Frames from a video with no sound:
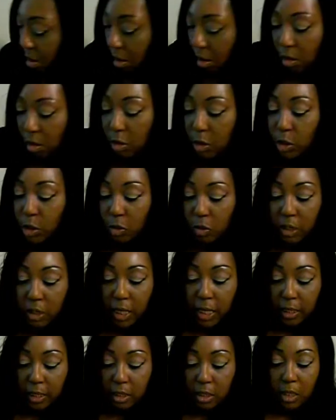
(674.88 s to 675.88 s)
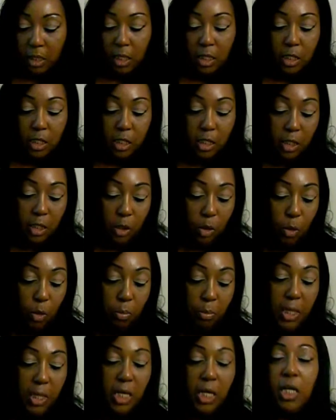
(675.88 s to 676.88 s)
Also got these little
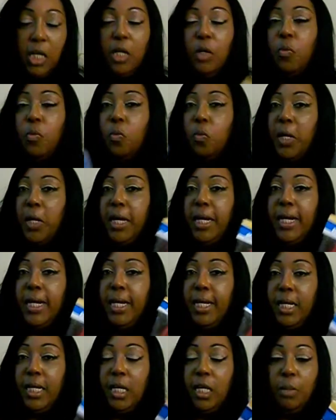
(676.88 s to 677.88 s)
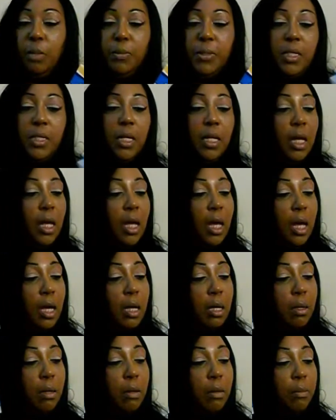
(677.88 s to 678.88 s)
mini red cups.
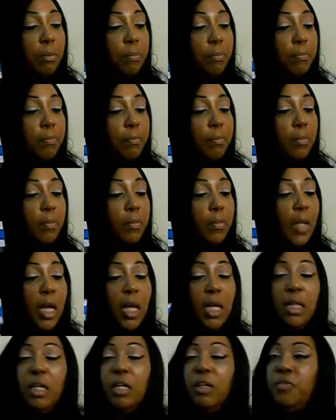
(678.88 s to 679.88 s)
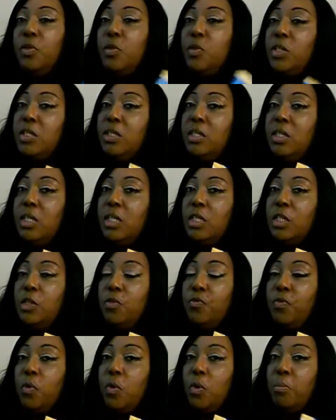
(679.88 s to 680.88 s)
I love using these
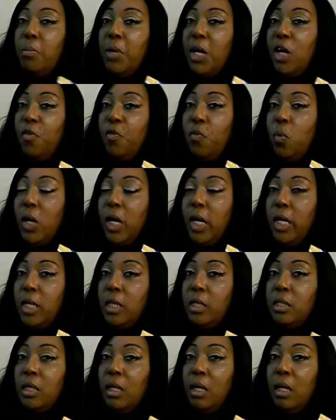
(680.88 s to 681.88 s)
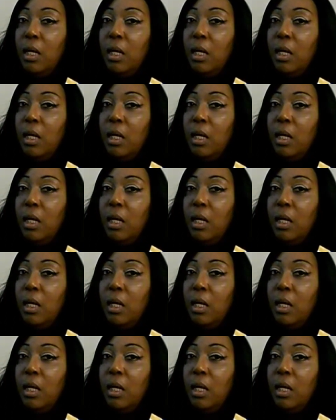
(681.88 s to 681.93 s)
for mouthwash.